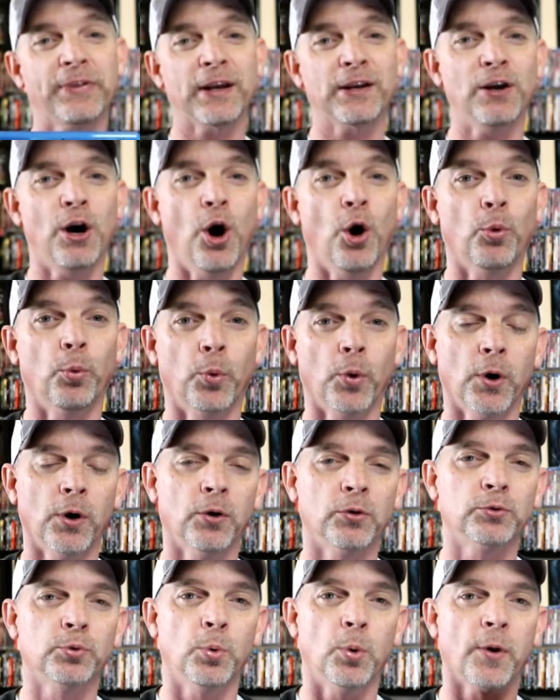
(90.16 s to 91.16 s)
what they call
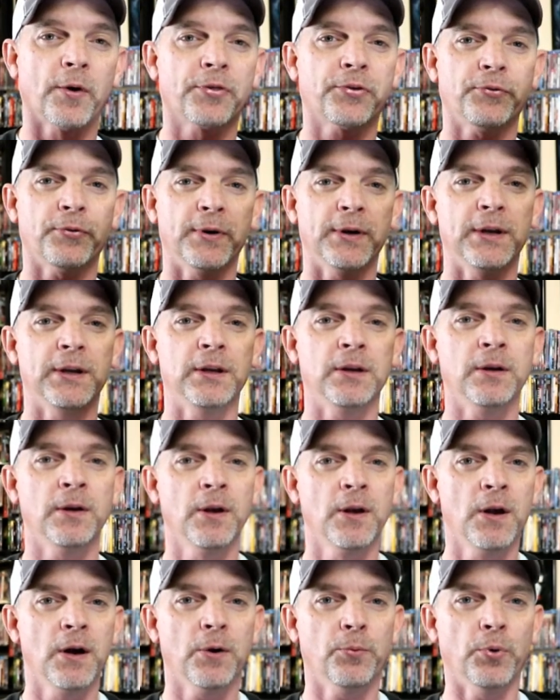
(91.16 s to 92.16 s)
World War III,
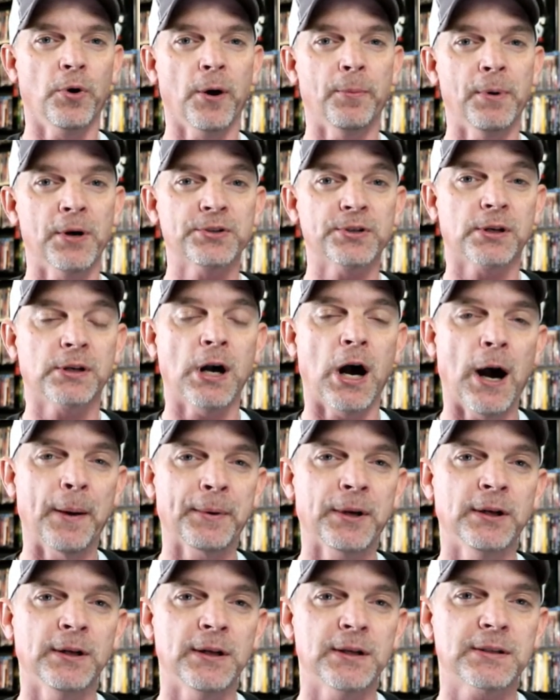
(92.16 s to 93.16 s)
where a bunch of
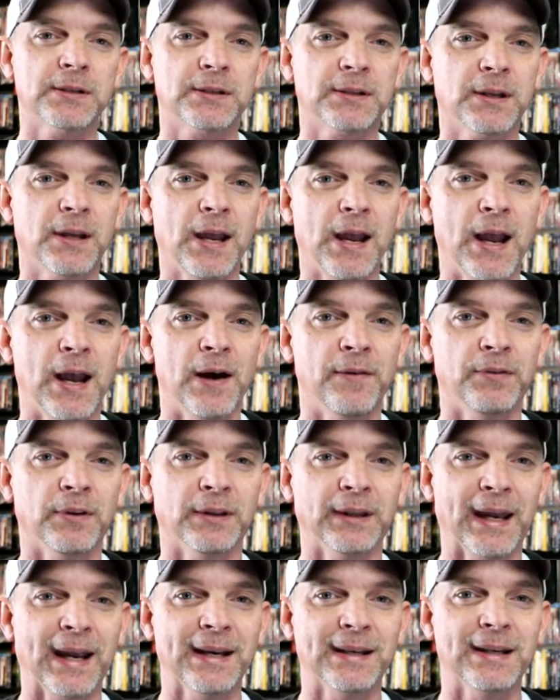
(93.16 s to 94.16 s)
communists
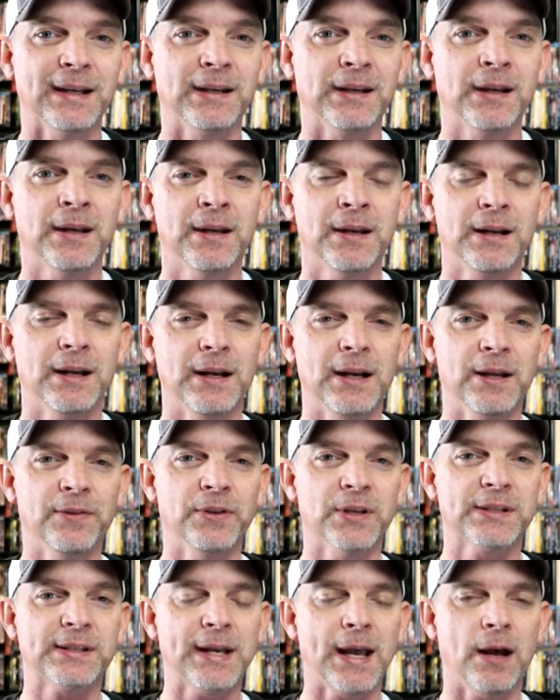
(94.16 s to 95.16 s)
have landed in
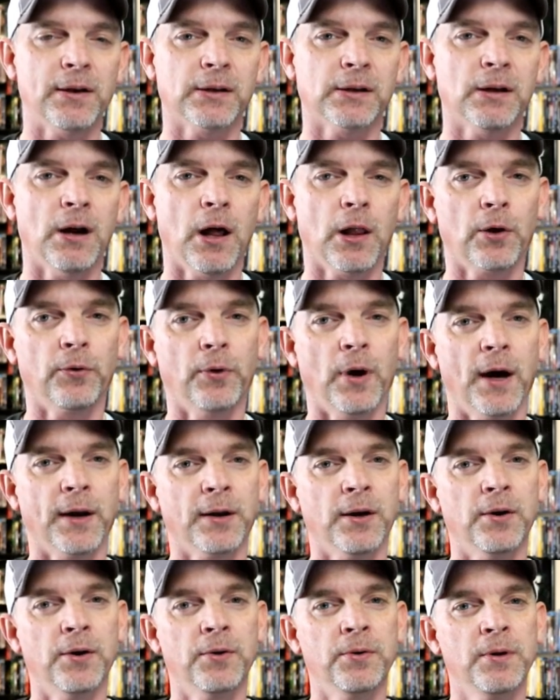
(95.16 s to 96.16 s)
this town in
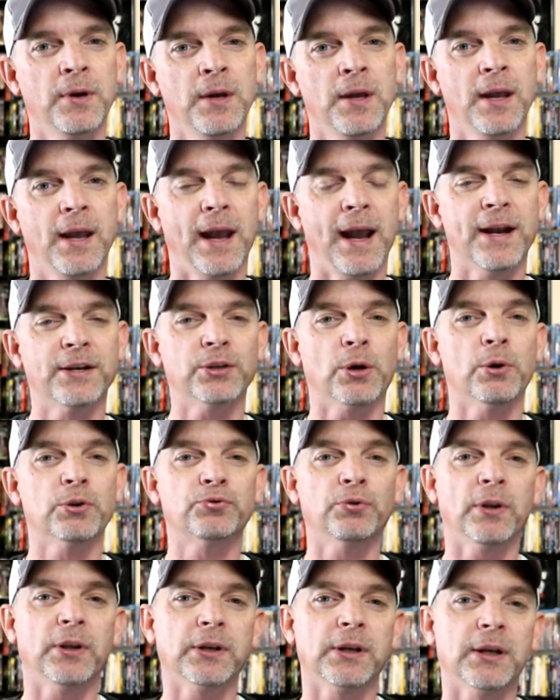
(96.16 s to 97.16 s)
Colorado. And so
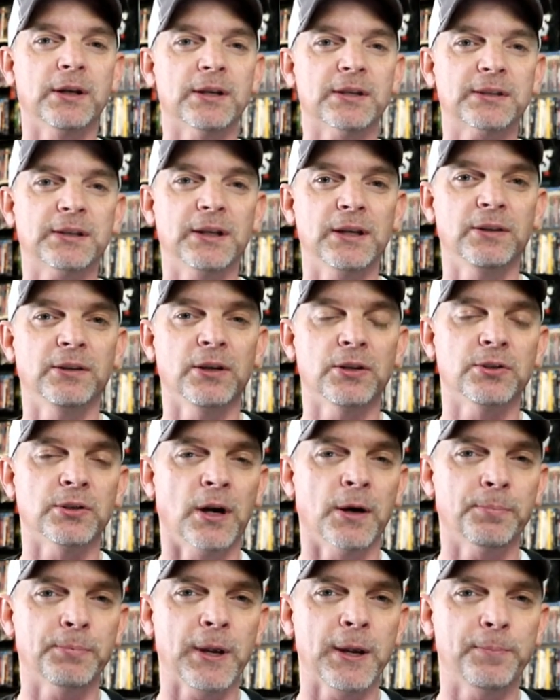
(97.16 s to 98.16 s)
it's really good to see these
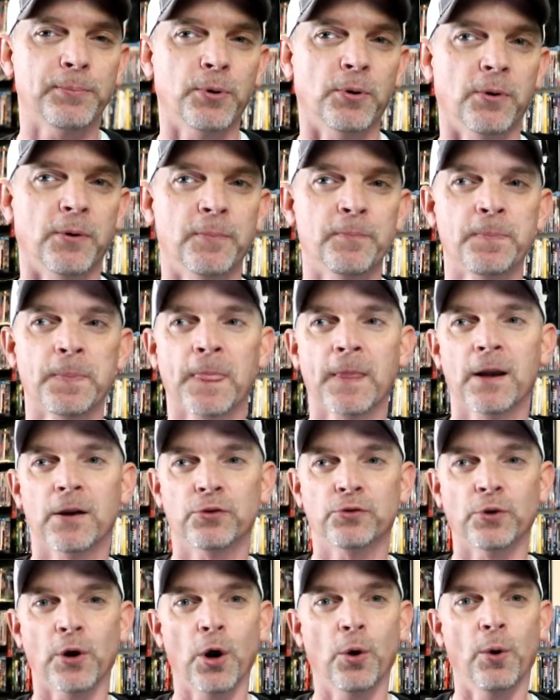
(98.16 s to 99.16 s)
young people
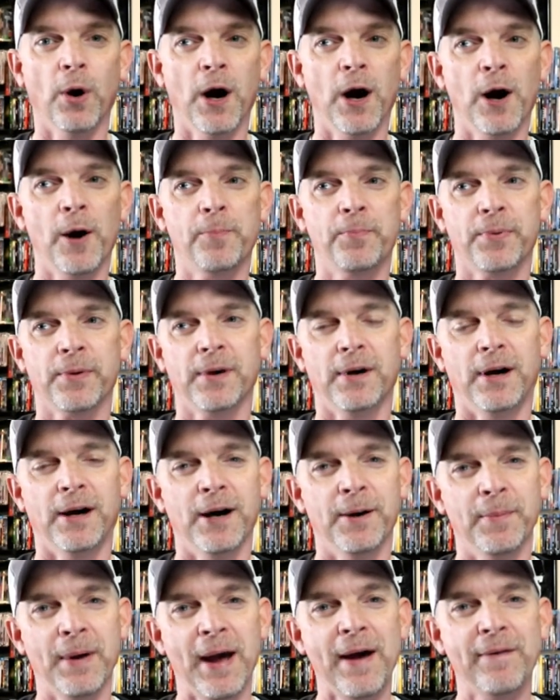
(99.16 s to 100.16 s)
grow up,
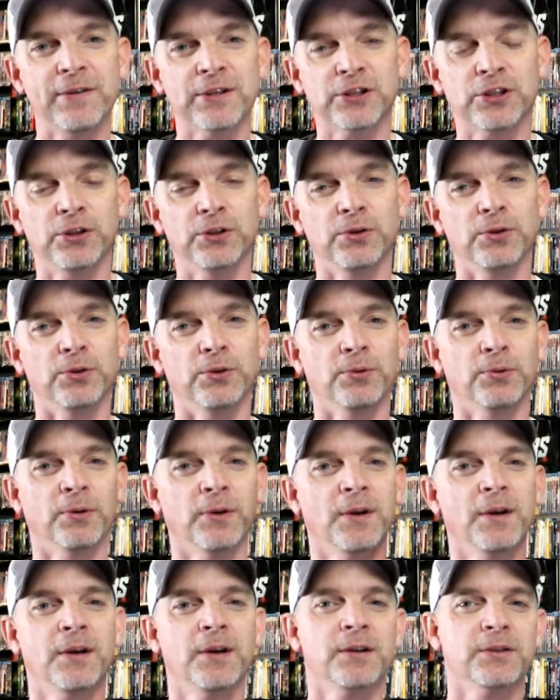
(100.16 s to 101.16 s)
having to
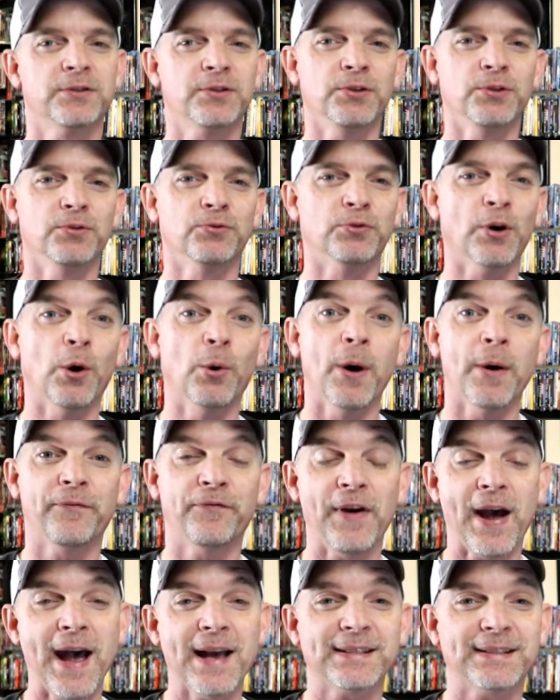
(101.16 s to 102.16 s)
grow
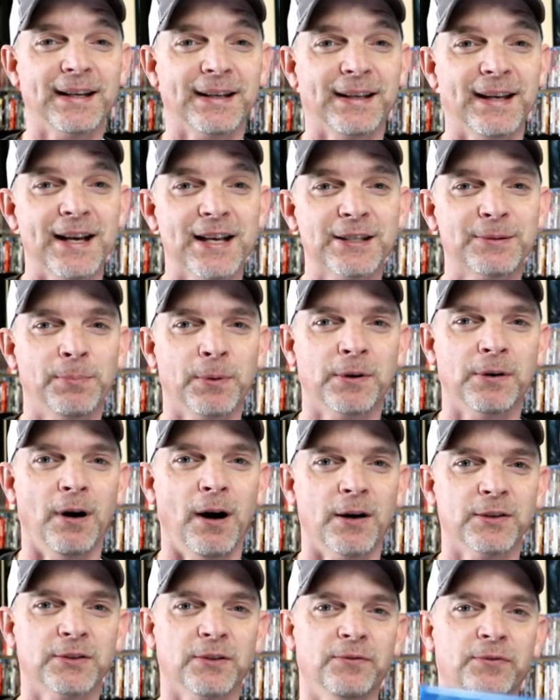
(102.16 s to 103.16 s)
up fast, I guess,
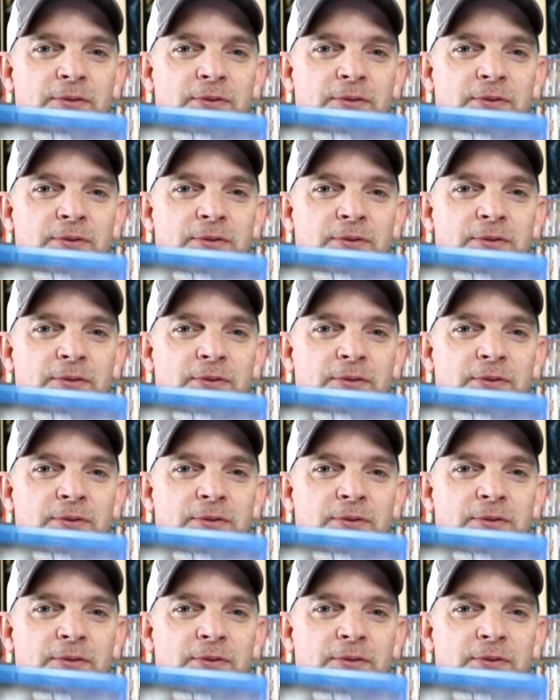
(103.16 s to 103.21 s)
because